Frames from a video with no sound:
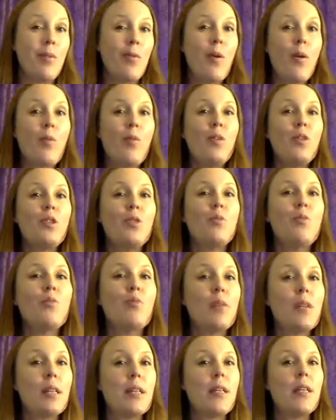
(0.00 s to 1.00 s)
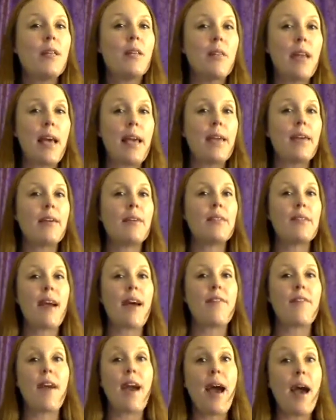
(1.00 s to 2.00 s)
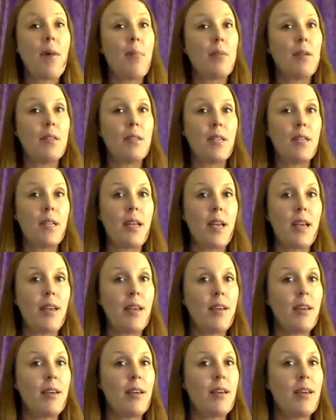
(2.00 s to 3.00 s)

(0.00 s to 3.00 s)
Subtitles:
What would you really like to have happen today?